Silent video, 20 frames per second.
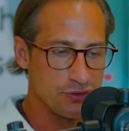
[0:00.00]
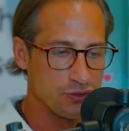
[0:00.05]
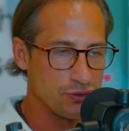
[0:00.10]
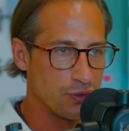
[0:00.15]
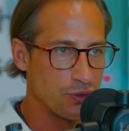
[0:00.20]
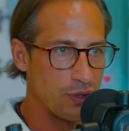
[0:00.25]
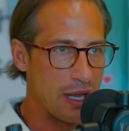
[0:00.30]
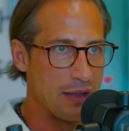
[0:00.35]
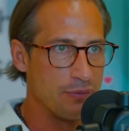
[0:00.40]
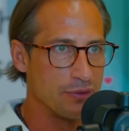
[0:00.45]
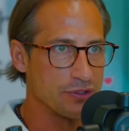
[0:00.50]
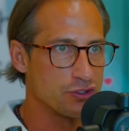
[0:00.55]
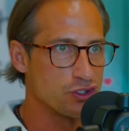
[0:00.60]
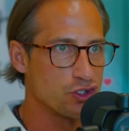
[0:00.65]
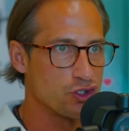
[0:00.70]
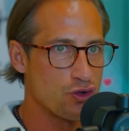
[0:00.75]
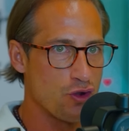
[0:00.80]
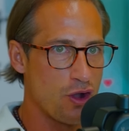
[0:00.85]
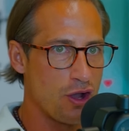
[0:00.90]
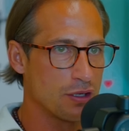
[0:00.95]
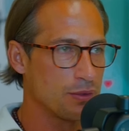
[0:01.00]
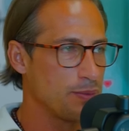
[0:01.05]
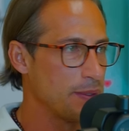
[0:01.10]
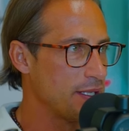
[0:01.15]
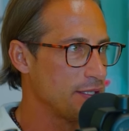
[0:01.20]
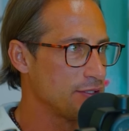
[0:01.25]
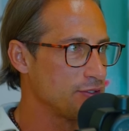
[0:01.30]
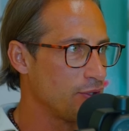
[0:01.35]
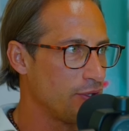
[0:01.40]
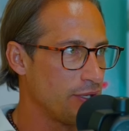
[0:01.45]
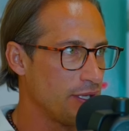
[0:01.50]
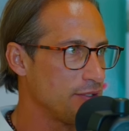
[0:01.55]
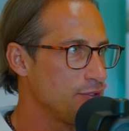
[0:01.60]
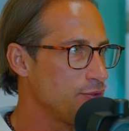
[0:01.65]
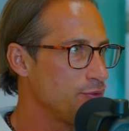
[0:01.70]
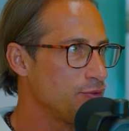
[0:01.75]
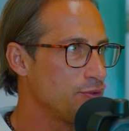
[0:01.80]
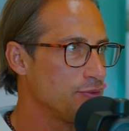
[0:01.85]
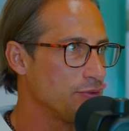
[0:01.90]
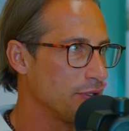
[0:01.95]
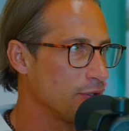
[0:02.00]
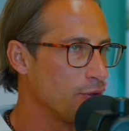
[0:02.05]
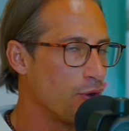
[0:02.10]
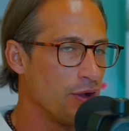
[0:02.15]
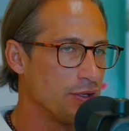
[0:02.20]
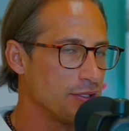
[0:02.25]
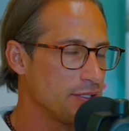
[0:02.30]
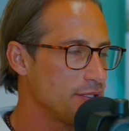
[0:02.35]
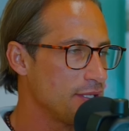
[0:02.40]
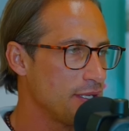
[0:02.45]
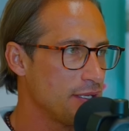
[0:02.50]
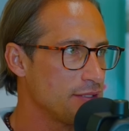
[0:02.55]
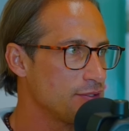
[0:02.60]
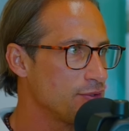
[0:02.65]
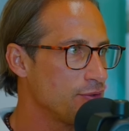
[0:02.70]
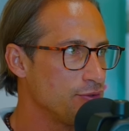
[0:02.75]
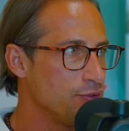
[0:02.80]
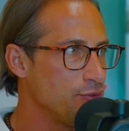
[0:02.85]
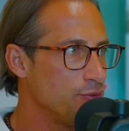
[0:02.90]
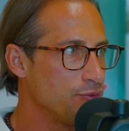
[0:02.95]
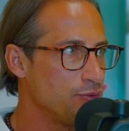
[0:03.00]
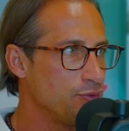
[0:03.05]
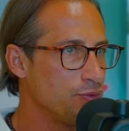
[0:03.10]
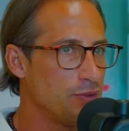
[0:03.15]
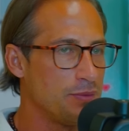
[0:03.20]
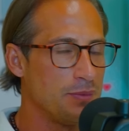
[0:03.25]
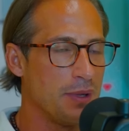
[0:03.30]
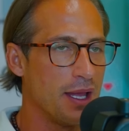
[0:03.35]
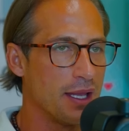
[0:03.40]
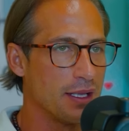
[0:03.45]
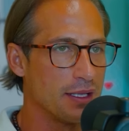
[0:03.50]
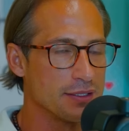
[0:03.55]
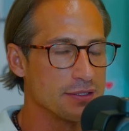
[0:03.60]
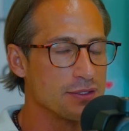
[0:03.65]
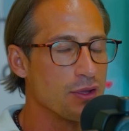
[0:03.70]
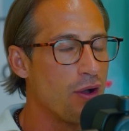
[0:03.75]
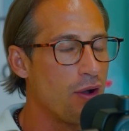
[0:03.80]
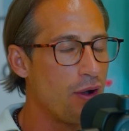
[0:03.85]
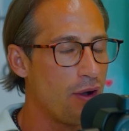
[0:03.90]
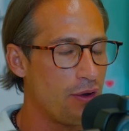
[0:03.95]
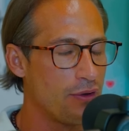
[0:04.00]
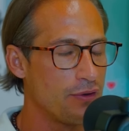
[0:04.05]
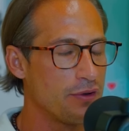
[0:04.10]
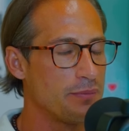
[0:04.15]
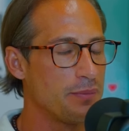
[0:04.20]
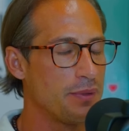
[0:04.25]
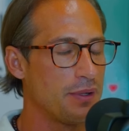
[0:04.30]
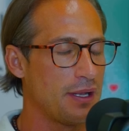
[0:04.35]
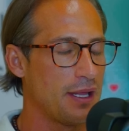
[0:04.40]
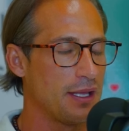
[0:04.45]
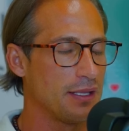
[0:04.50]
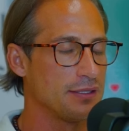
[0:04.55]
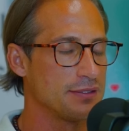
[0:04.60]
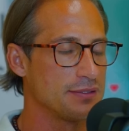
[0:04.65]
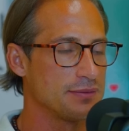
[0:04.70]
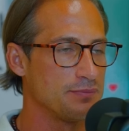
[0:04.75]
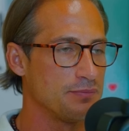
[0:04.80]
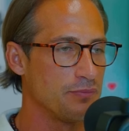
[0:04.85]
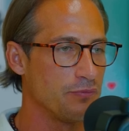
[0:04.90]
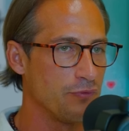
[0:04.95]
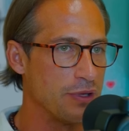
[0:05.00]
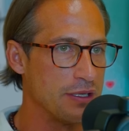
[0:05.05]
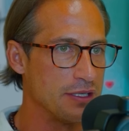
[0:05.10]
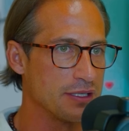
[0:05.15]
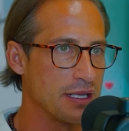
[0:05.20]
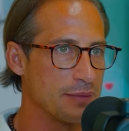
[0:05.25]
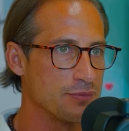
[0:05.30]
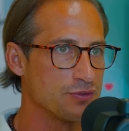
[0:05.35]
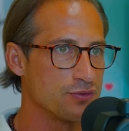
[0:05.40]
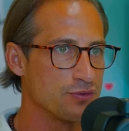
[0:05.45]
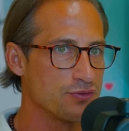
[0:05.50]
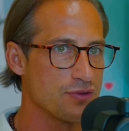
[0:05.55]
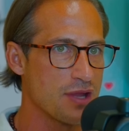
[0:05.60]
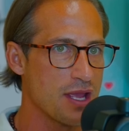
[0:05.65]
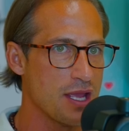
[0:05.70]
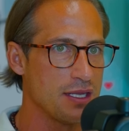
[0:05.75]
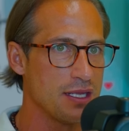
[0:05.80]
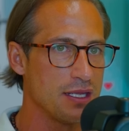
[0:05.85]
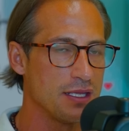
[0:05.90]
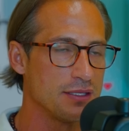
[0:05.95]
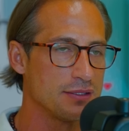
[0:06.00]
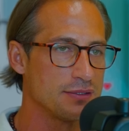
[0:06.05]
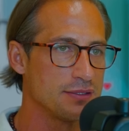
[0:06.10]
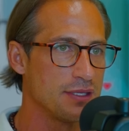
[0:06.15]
So I was shocked when I saw that YouTube, the content that is on YouTube, like it's horrible. Like it's when it comes to trading, it's